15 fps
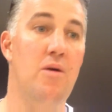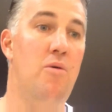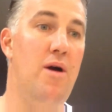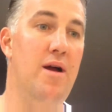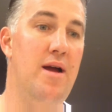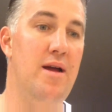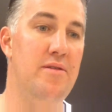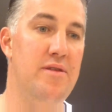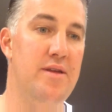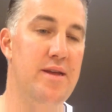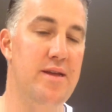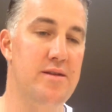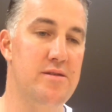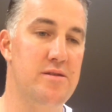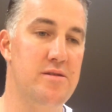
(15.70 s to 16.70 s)
Well, I think
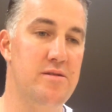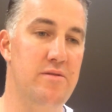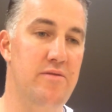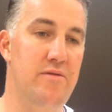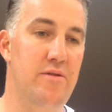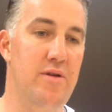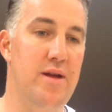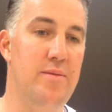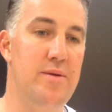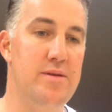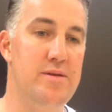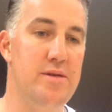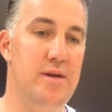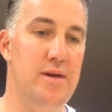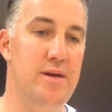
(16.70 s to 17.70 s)
it's, for him,
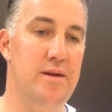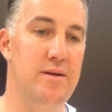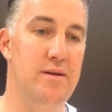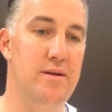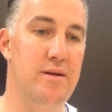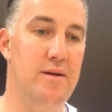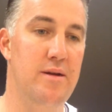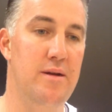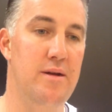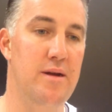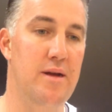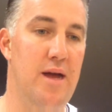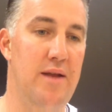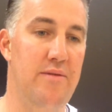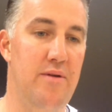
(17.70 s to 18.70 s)
it's a
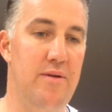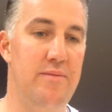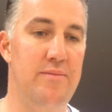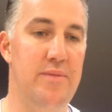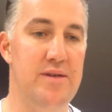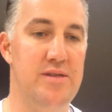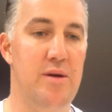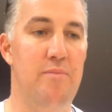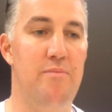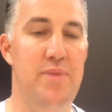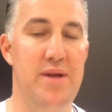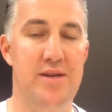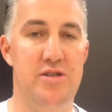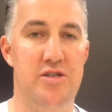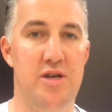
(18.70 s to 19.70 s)
kind of a, it's a
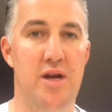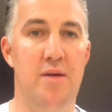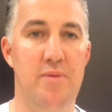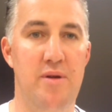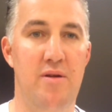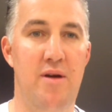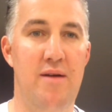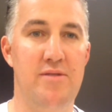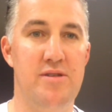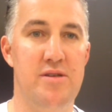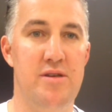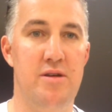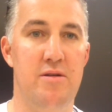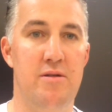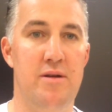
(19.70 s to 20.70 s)
big jump. You know,
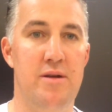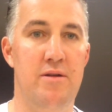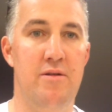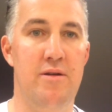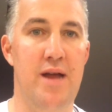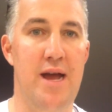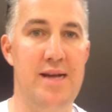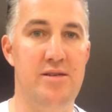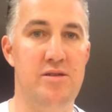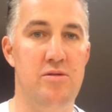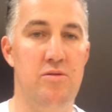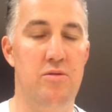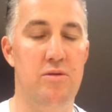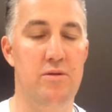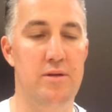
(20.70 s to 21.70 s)
obviously you're in high
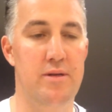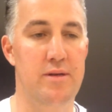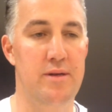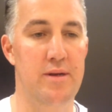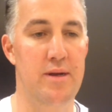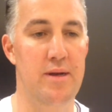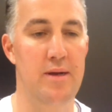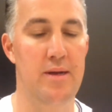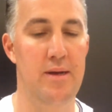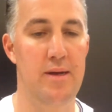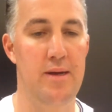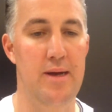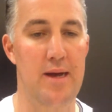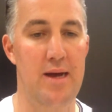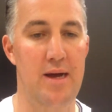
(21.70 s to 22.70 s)
school
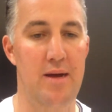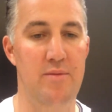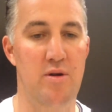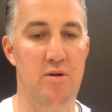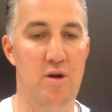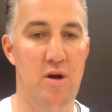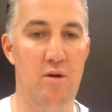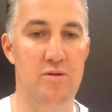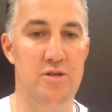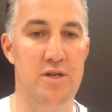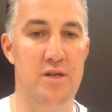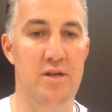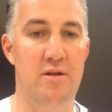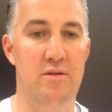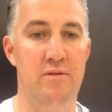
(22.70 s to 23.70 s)
and you're
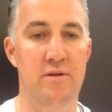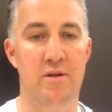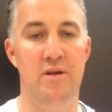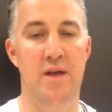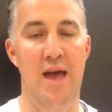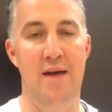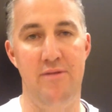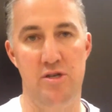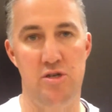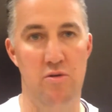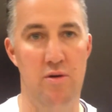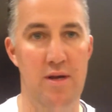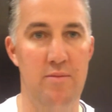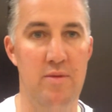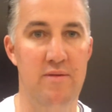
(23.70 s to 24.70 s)
coaching. You know, you have a
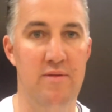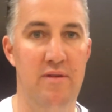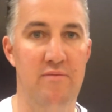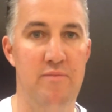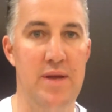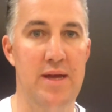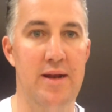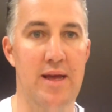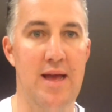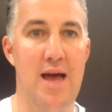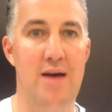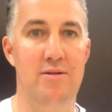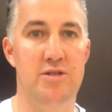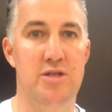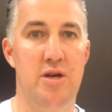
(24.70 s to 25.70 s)
dream of being a
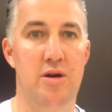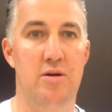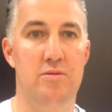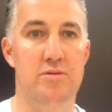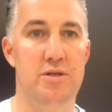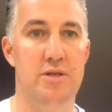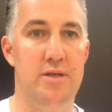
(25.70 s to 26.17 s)
college coach.